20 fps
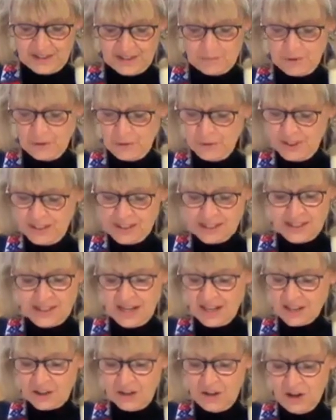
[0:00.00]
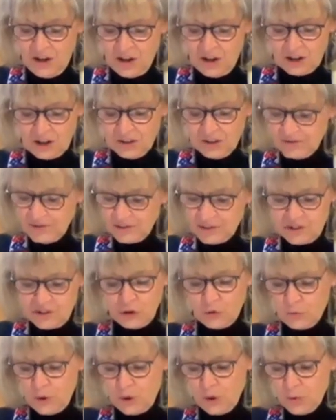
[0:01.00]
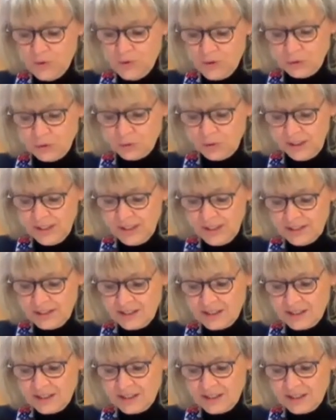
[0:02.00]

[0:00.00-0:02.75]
Beauty is not a call to growth only,